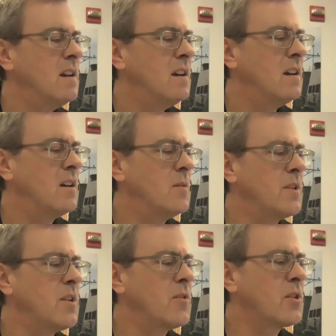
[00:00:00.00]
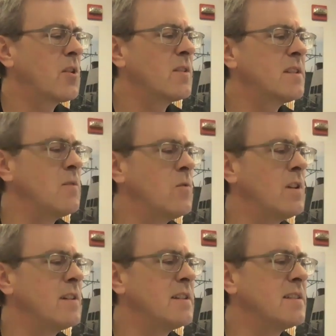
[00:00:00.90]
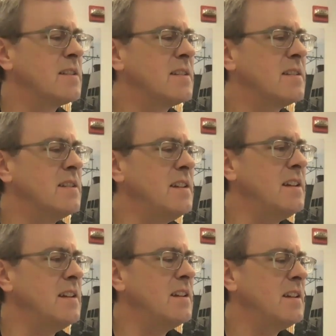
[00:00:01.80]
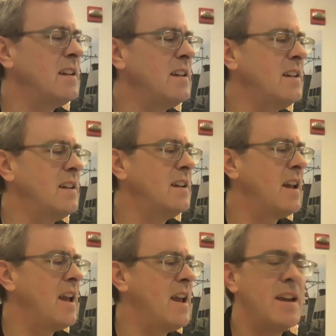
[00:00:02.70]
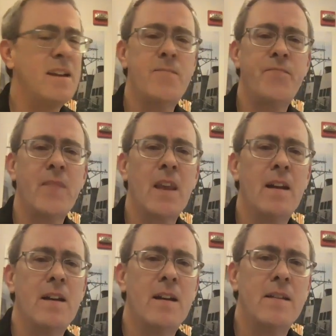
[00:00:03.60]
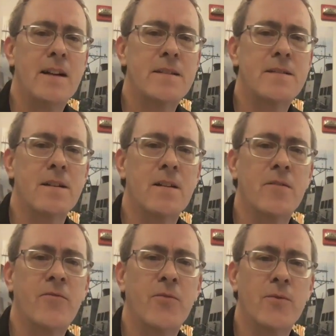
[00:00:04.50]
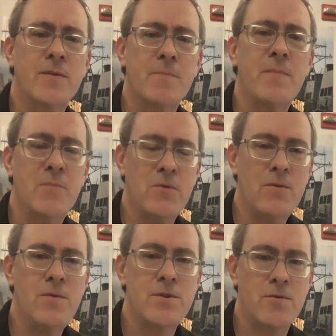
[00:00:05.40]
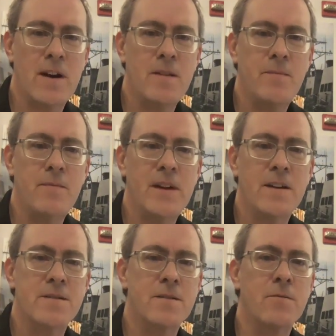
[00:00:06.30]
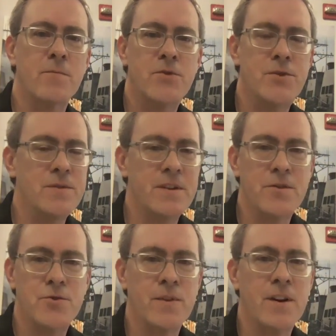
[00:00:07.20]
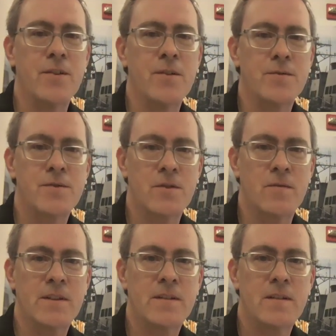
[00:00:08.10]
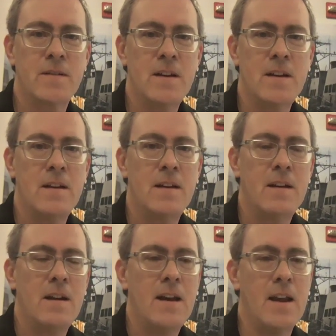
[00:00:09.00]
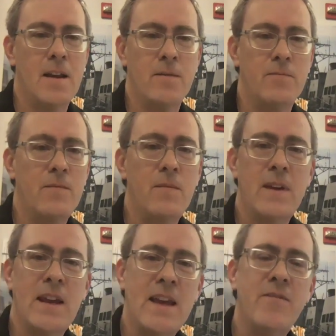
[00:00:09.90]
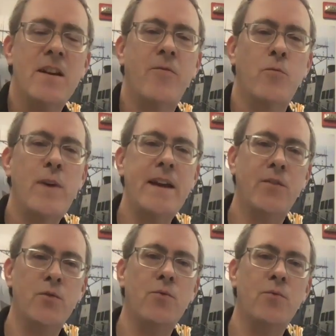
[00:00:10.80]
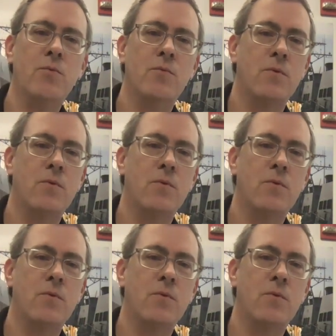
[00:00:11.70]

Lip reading: Another courtesy one is the ZEA. That's for some people who Attrite because they're choosing to join another service. And even if we do